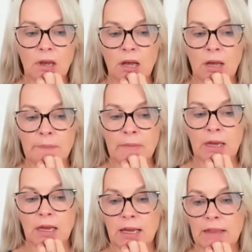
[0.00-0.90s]
um,
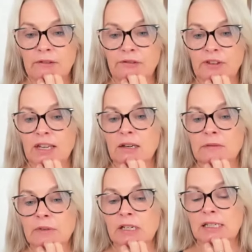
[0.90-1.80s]
the fear
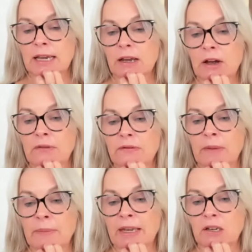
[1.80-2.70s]
can really take over
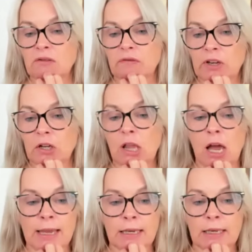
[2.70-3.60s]
and make you feel
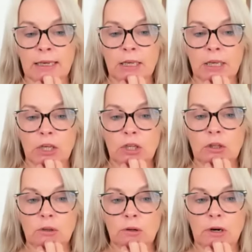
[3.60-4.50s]
like
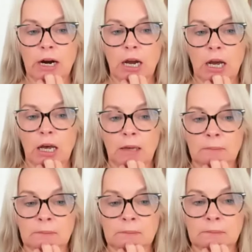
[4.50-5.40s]
you're
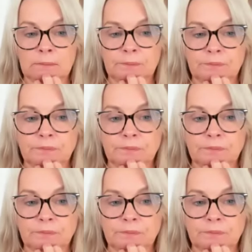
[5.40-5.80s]
um,